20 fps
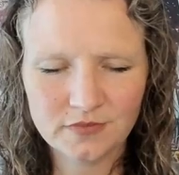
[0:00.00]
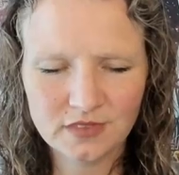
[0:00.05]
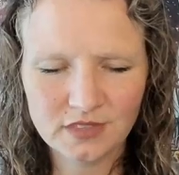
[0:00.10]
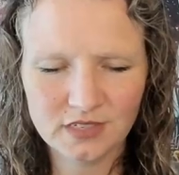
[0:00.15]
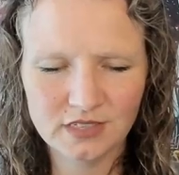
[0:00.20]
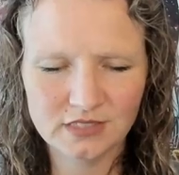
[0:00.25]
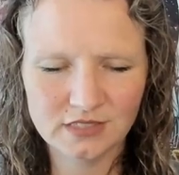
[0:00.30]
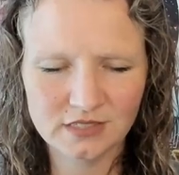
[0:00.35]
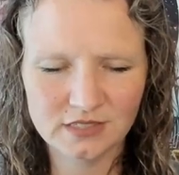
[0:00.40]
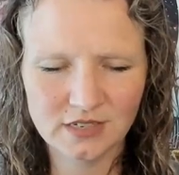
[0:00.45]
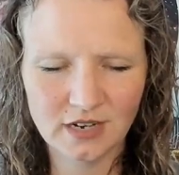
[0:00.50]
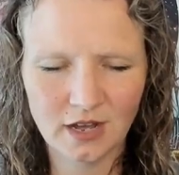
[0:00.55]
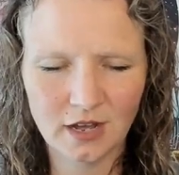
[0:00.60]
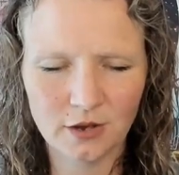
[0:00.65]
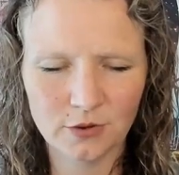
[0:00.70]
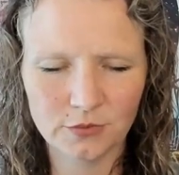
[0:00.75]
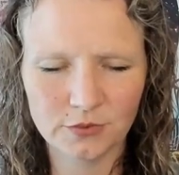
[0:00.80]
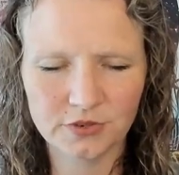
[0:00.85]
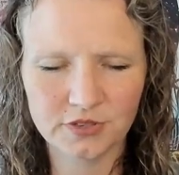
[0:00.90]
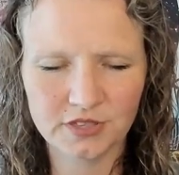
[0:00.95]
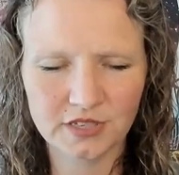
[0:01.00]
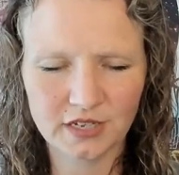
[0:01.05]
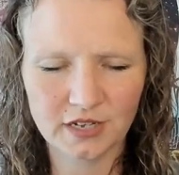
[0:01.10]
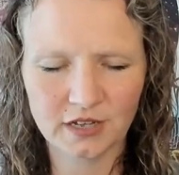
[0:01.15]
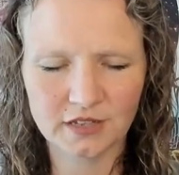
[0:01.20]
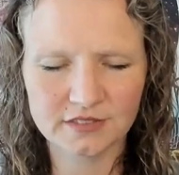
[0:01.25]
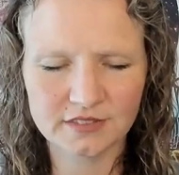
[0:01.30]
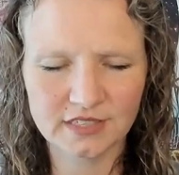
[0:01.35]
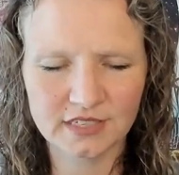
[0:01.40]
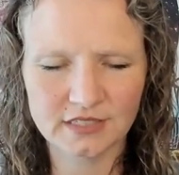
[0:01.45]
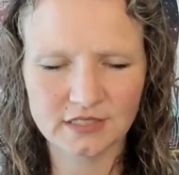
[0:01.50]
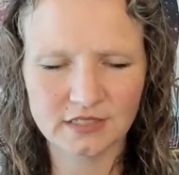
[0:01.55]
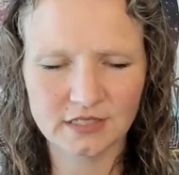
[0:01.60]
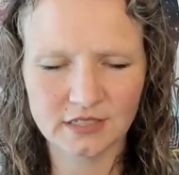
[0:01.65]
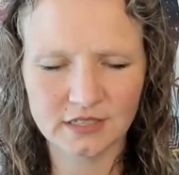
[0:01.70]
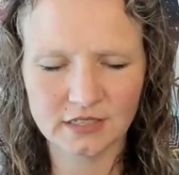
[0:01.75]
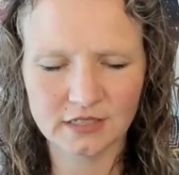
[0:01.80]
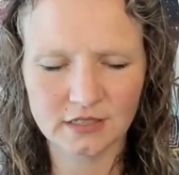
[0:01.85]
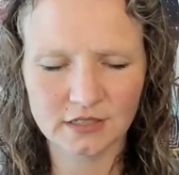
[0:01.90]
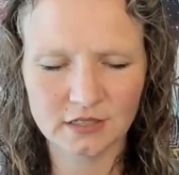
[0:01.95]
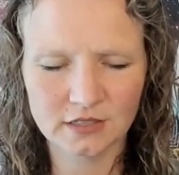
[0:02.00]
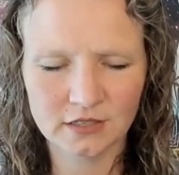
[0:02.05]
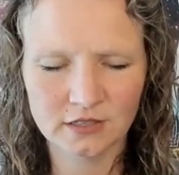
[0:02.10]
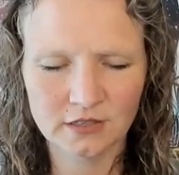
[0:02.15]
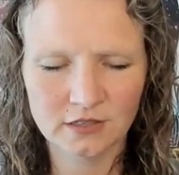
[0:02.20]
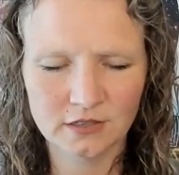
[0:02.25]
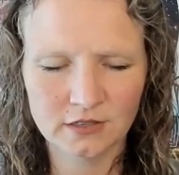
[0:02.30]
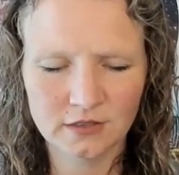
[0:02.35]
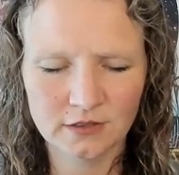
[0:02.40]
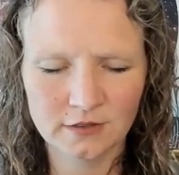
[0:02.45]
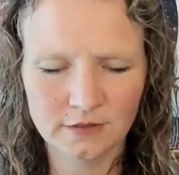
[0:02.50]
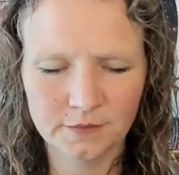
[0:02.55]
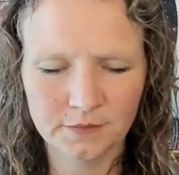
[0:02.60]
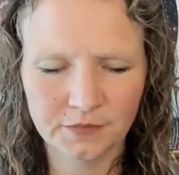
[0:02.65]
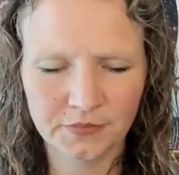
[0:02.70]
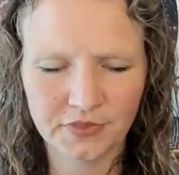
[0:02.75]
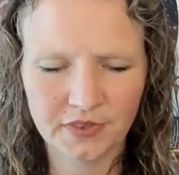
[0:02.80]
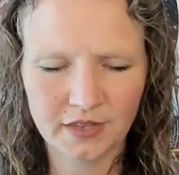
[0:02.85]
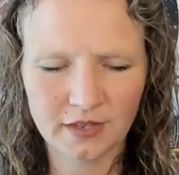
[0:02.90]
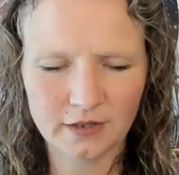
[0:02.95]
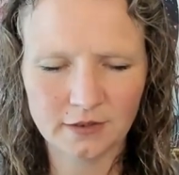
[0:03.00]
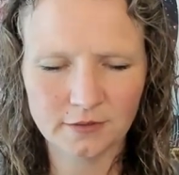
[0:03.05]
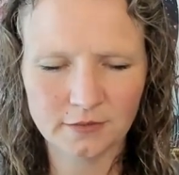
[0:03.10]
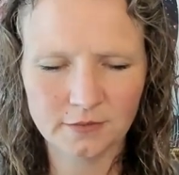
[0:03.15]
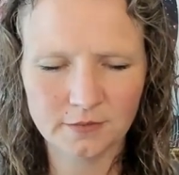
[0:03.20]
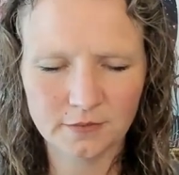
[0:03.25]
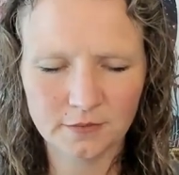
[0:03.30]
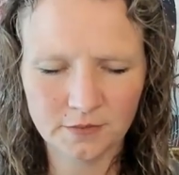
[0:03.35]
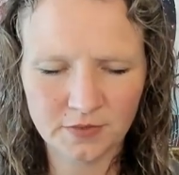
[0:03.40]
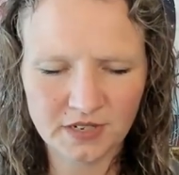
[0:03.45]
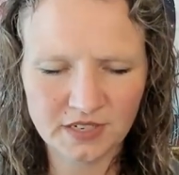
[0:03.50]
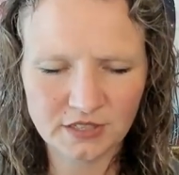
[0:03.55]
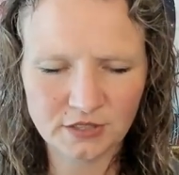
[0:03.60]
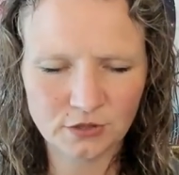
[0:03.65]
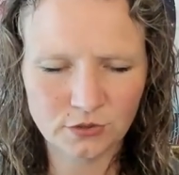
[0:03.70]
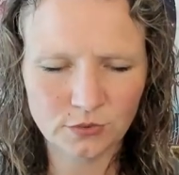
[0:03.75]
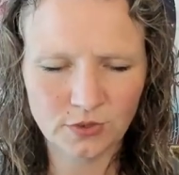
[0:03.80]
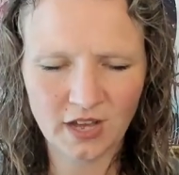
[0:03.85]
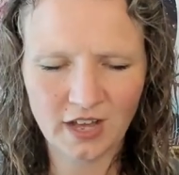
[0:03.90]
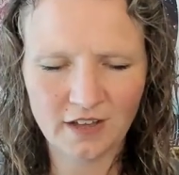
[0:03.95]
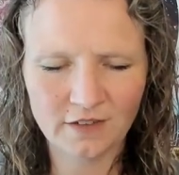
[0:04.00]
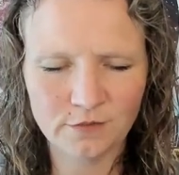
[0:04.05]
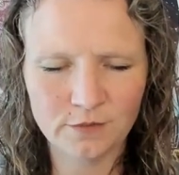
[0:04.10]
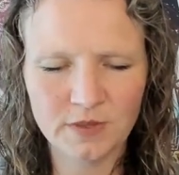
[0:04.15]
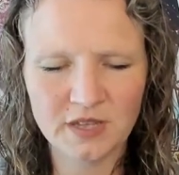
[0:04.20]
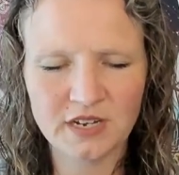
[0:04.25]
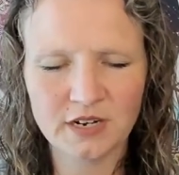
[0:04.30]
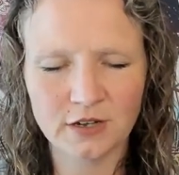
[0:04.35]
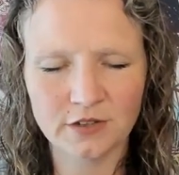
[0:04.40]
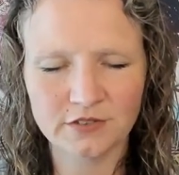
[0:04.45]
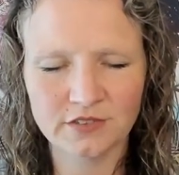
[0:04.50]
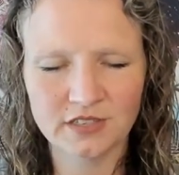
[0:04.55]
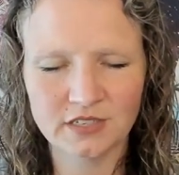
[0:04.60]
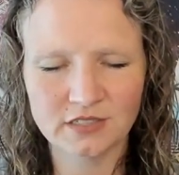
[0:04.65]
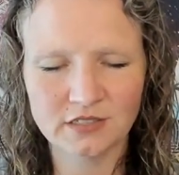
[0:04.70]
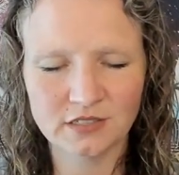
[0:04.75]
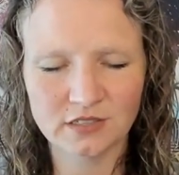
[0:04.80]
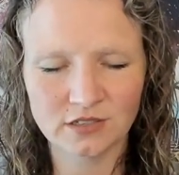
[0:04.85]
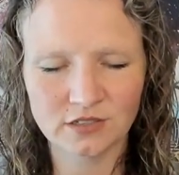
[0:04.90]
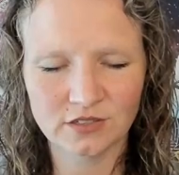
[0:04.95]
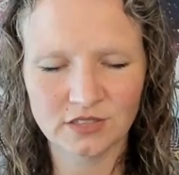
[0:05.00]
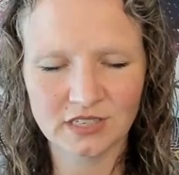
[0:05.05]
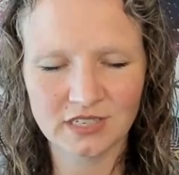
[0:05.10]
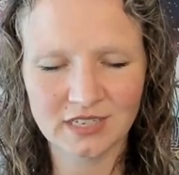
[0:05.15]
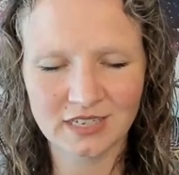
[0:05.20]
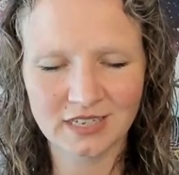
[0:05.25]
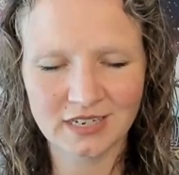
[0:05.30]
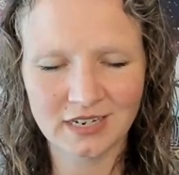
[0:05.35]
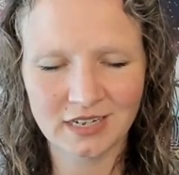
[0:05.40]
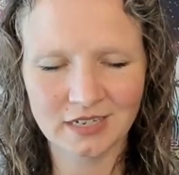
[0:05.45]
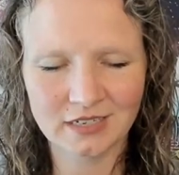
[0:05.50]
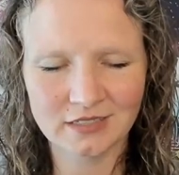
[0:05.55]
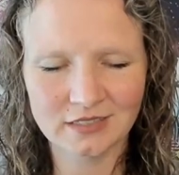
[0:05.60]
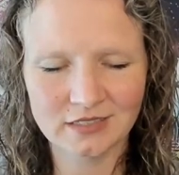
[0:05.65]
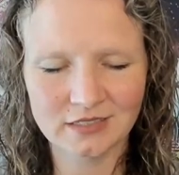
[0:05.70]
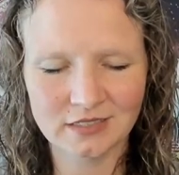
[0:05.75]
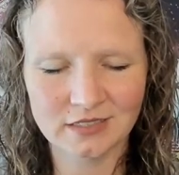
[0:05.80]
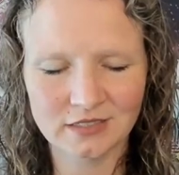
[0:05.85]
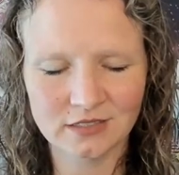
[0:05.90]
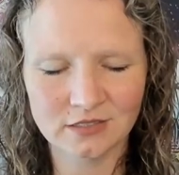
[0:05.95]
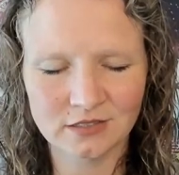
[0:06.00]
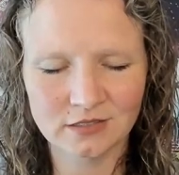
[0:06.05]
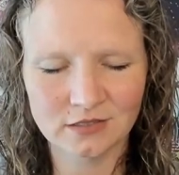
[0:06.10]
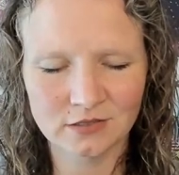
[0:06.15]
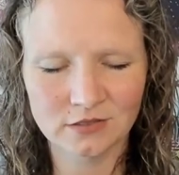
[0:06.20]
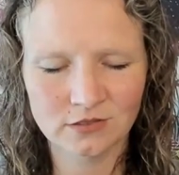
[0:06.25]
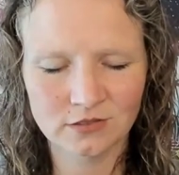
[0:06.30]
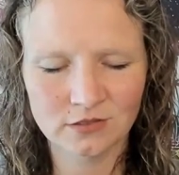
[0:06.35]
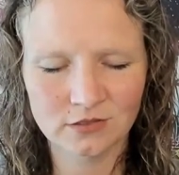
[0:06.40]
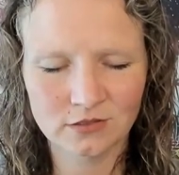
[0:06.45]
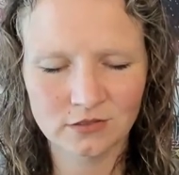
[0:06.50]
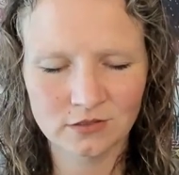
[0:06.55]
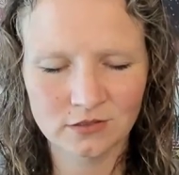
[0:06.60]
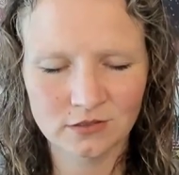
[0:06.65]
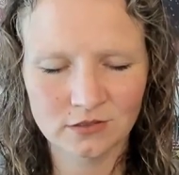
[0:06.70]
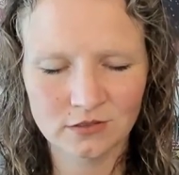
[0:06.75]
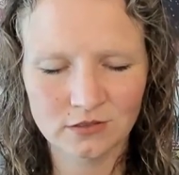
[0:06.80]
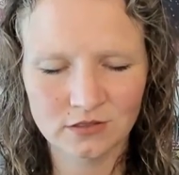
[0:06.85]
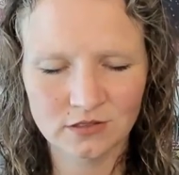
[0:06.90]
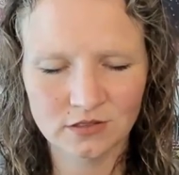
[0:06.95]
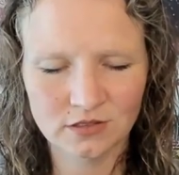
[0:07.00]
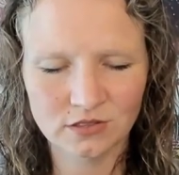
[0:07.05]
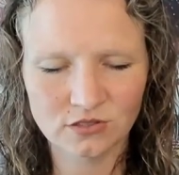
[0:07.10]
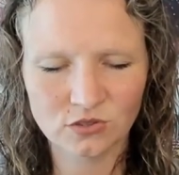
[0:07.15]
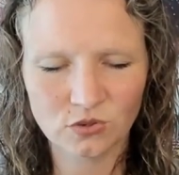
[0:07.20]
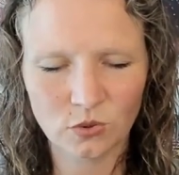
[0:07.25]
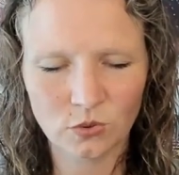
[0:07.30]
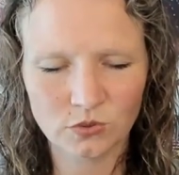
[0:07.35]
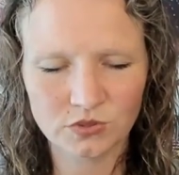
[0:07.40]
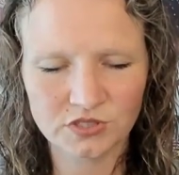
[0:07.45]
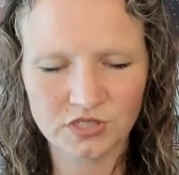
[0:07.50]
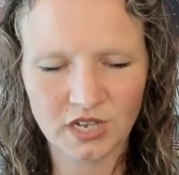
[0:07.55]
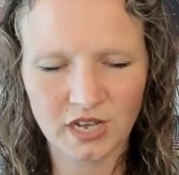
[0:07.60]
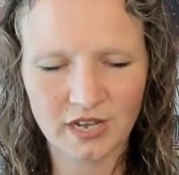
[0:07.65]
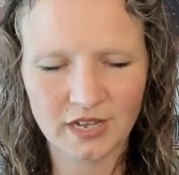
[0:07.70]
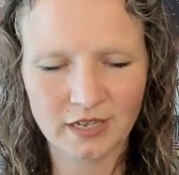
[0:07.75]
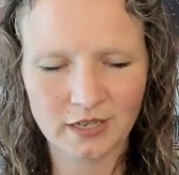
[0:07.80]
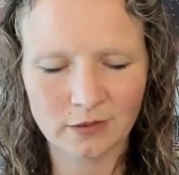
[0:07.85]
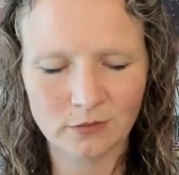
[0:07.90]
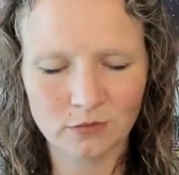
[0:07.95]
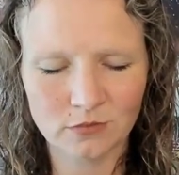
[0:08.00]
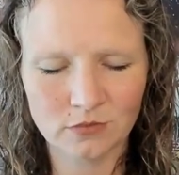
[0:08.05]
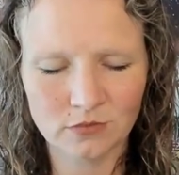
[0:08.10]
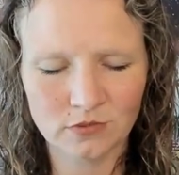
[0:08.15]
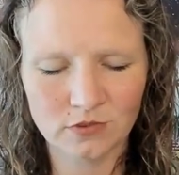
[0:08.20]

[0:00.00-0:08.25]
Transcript: It's not really authentic. Um, but you have been authentically connected this whole time.